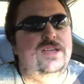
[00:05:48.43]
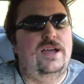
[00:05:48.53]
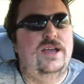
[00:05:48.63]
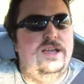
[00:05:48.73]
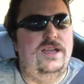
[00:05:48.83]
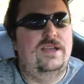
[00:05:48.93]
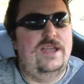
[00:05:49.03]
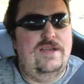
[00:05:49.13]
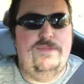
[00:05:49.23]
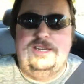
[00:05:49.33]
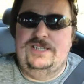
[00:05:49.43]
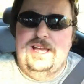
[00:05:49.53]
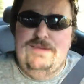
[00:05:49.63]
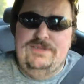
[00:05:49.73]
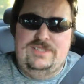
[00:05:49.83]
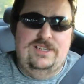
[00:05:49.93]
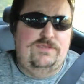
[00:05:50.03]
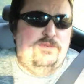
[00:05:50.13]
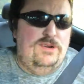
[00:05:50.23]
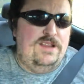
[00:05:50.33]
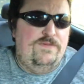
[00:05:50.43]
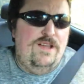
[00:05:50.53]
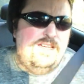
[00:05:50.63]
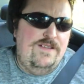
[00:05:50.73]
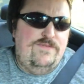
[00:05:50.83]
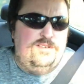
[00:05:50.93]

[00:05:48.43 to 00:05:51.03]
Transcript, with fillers: uh, at my job at 6:45